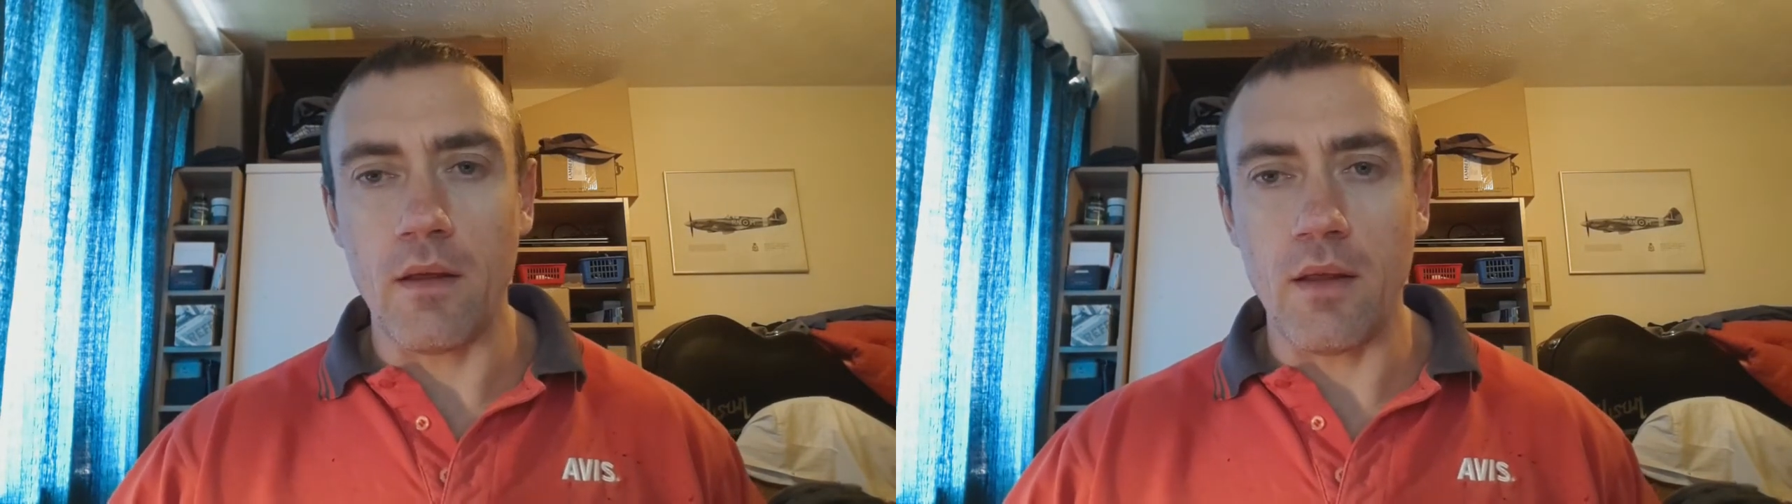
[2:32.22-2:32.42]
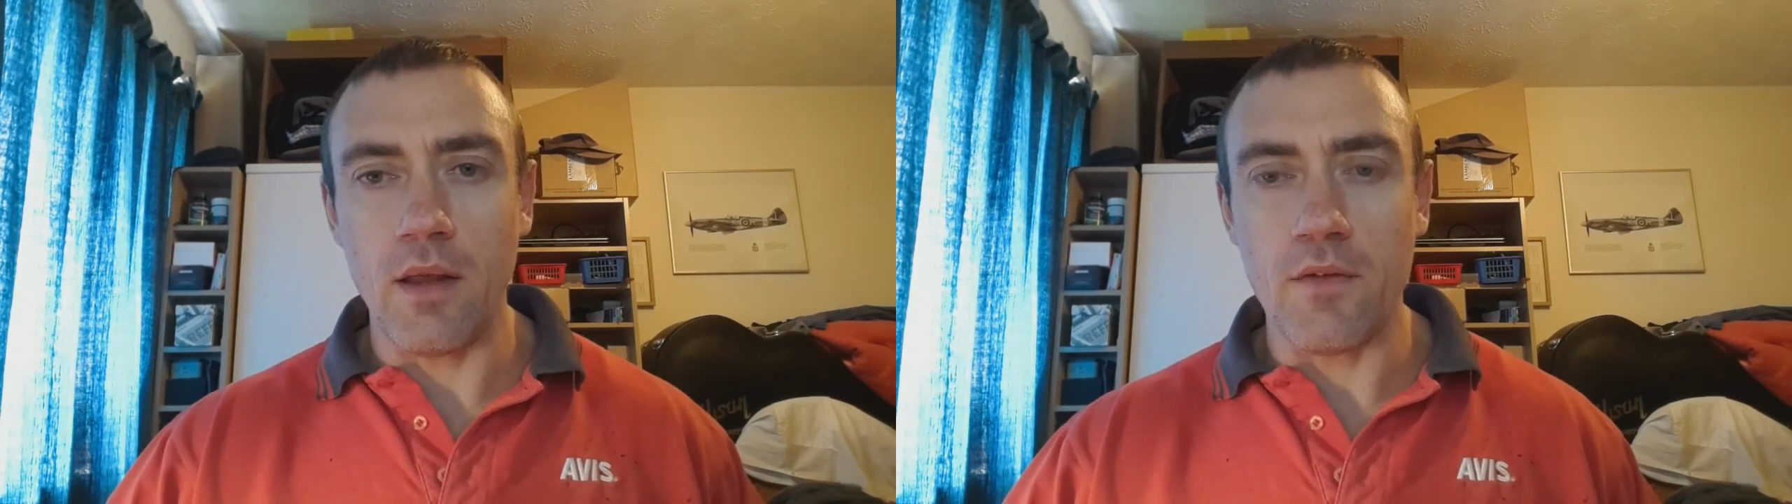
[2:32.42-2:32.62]

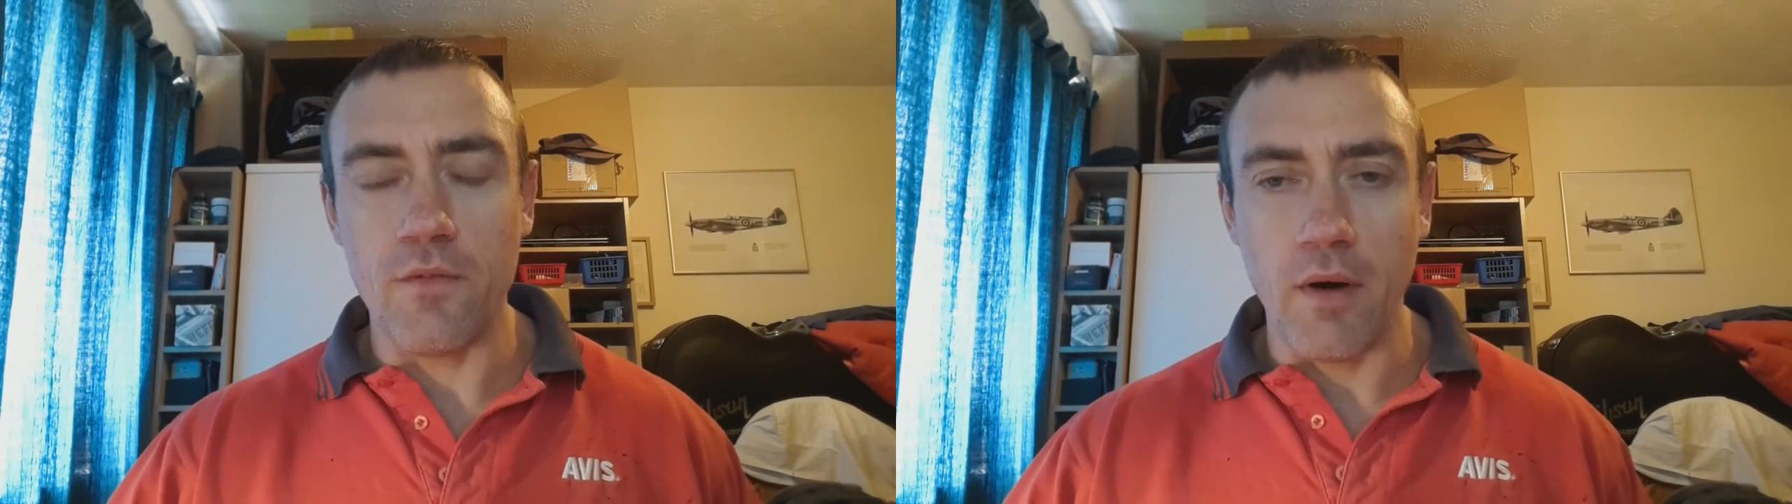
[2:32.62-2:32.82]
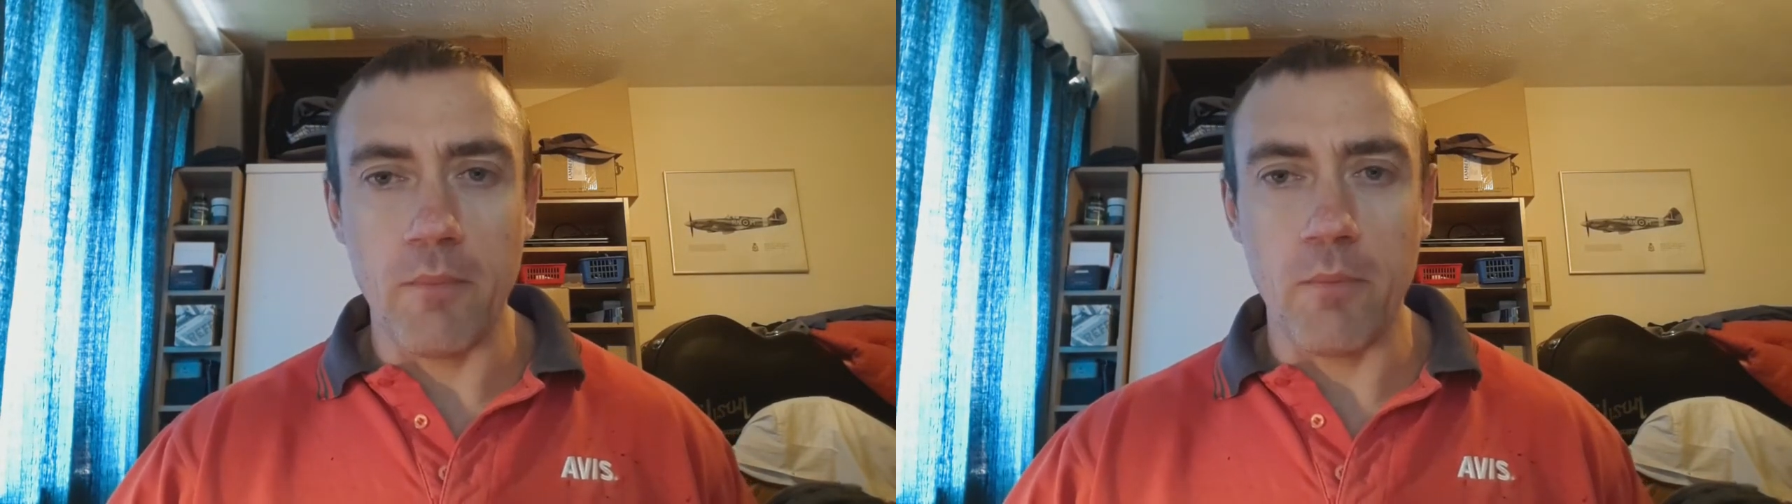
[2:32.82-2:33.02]
it's
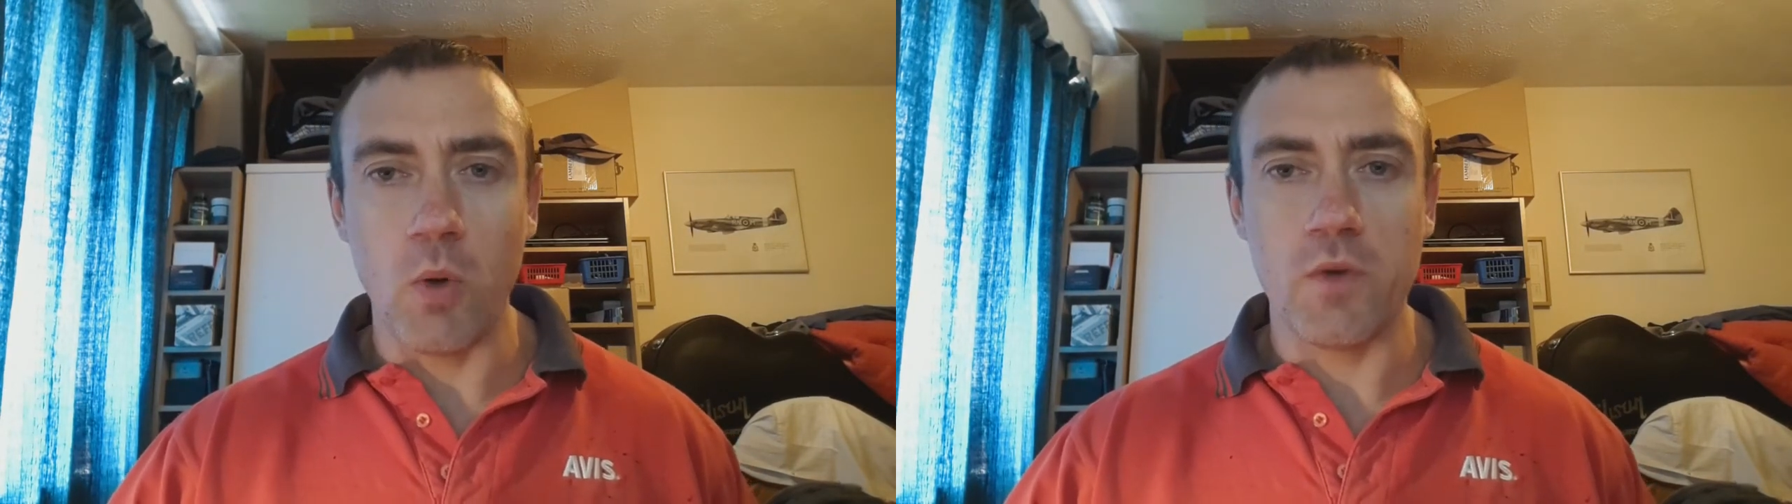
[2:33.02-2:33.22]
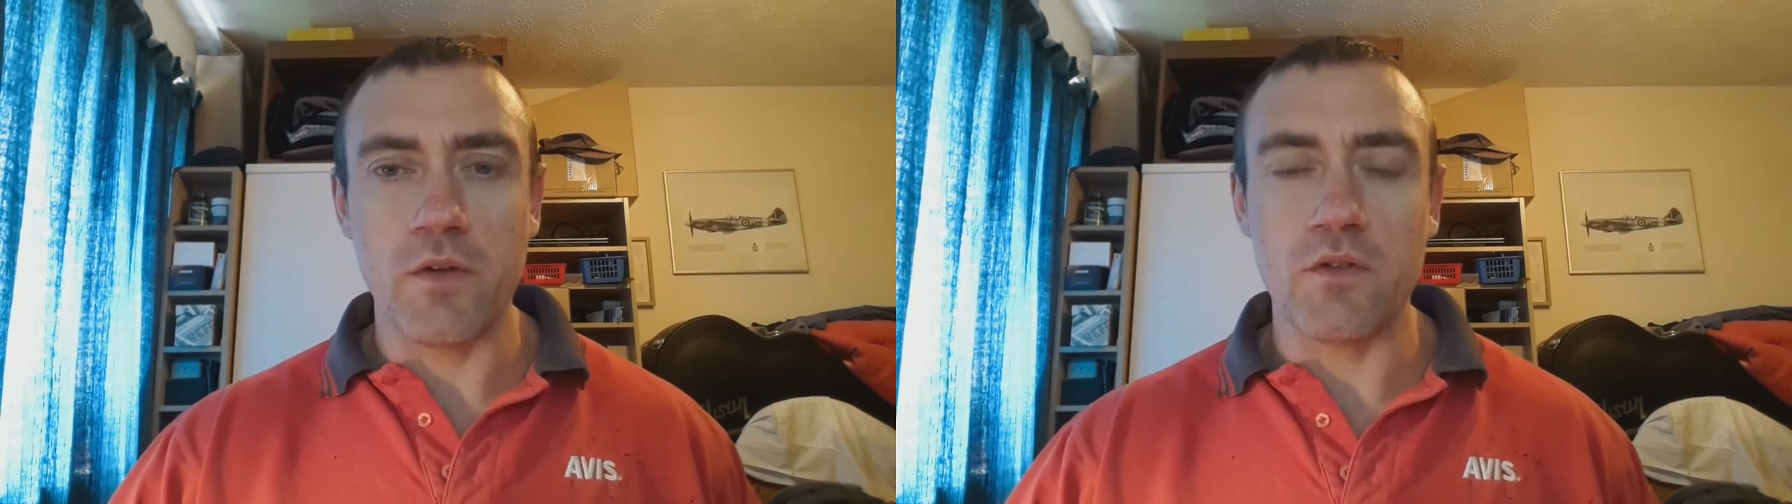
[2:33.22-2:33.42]
very
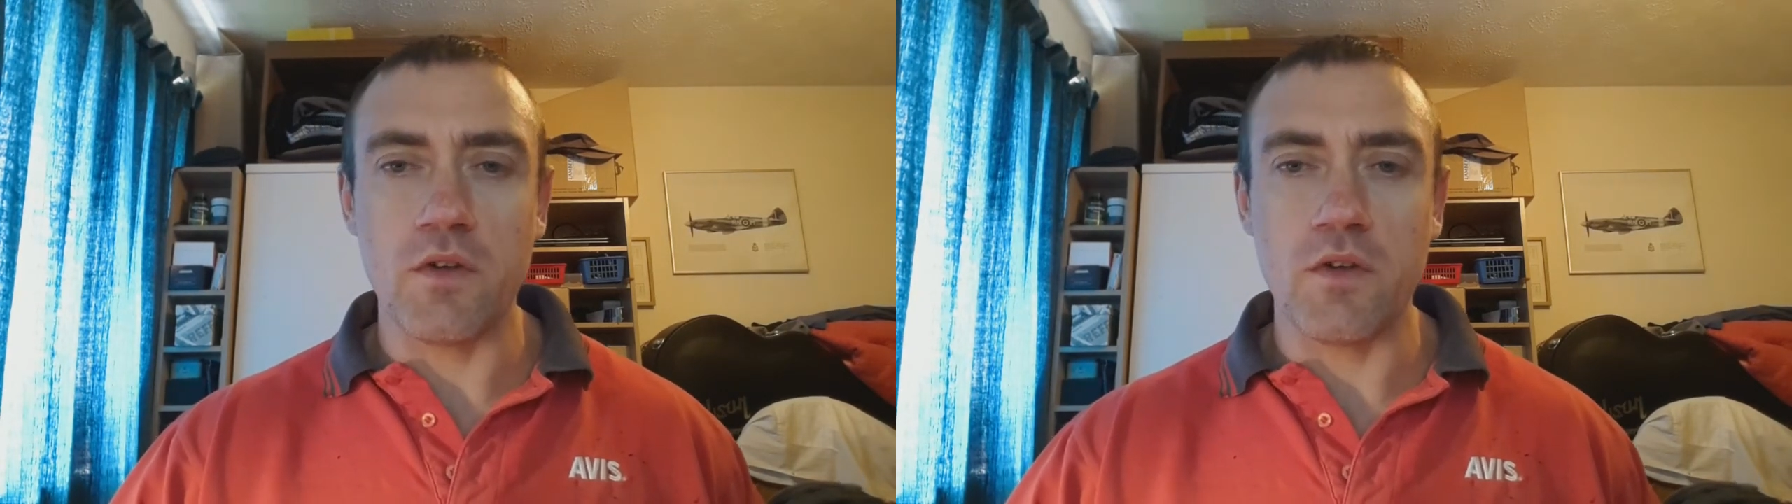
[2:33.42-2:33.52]
important